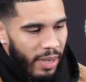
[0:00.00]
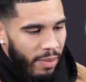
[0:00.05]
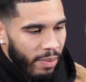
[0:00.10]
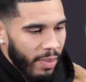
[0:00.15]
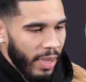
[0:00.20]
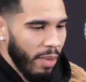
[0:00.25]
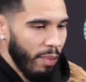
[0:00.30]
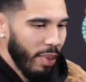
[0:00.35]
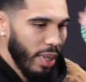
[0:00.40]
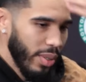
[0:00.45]

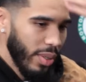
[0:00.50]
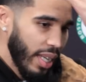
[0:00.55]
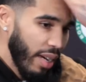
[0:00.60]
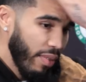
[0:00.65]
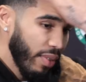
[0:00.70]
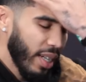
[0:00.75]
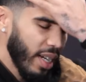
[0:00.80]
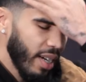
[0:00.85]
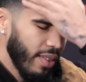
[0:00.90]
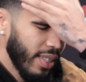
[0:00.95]
Me and Bill was
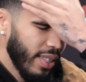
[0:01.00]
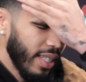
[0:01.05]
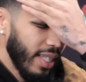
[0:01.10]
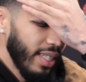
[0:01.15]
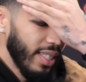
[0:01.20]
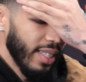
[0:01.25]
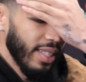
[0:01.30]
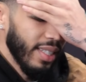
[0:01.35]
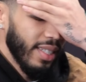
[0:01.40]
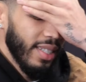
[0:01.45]
having a
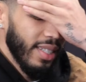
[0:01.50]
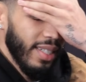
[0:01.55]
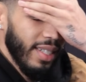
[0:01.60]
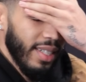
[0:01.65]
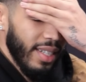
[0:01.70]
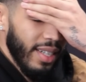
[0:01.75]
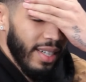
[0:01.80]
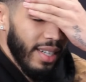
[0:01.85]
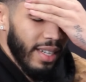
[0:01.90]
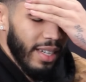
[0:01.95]
conversation,
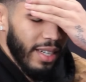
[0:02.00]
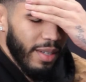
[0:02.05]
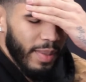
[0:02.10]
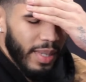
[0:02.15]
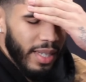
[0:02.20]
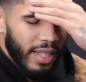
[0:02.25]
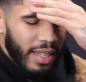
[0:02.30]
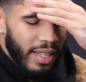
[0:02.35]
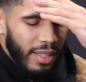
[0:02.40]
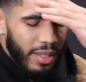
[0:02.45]

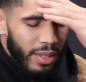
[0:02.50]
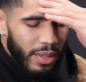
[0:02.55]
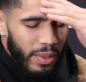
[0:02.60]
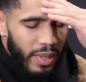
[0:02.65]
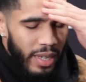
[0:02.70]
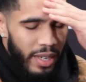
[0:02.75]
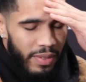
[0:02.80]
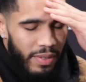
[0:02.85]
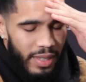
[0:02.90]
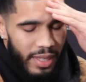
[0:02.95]
and the other two
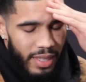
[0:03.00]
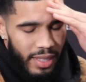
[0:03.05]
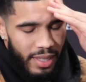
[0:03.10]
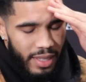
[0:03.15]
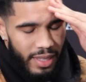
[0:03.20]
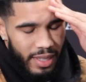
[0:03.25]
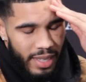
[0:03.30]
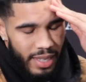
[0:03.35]
refs.